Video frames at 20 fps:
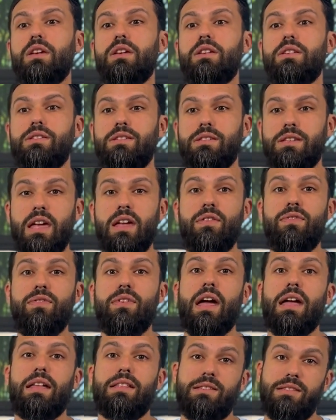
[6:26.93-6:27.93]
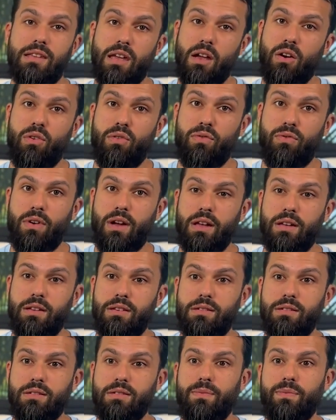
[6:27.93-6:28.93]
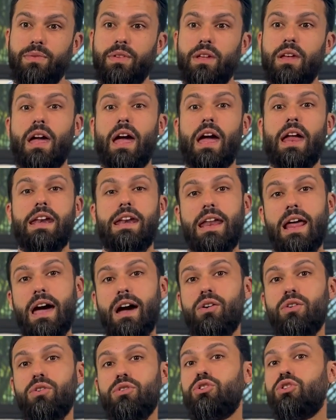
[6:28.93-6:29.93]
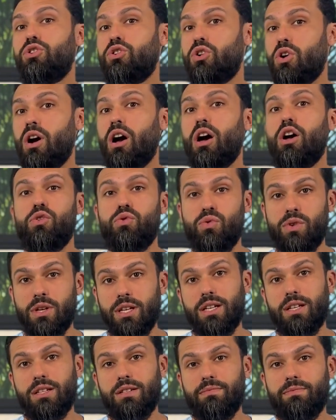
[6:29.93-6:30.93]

save, and sacrifice. And now you know how to read it.